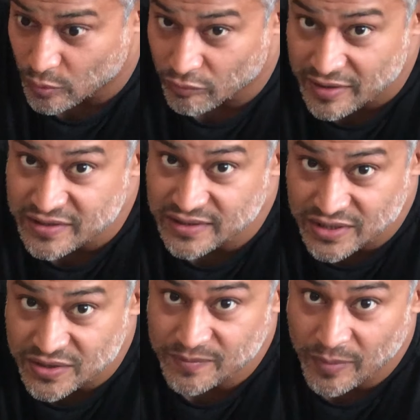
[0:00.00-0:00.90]
more
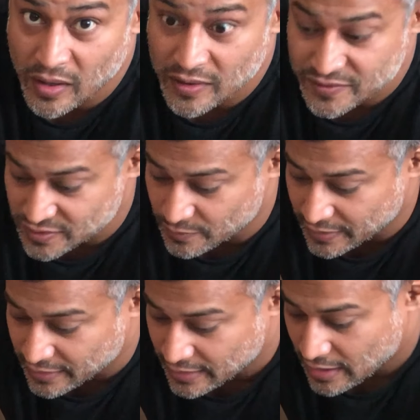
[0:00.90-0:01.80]
resinous parts to
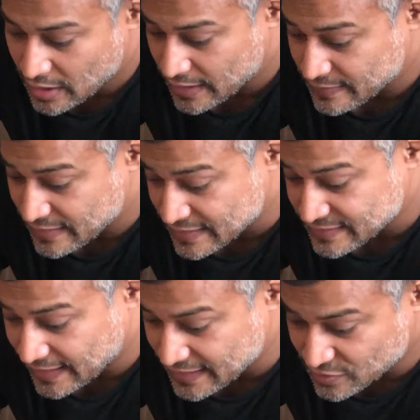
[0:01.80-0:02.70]
it. In this
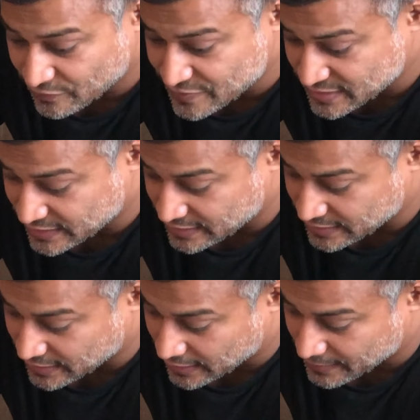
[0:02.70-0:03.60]
case, obviously,
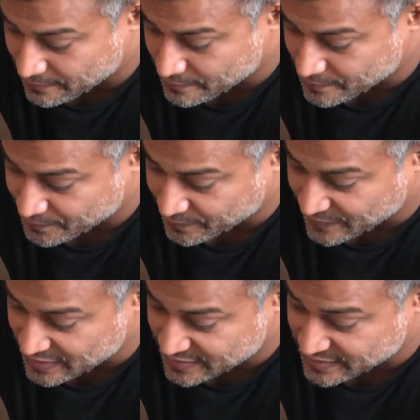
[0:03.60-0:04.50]

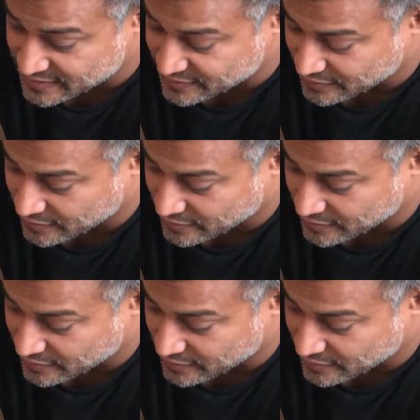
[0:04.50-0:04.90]
this is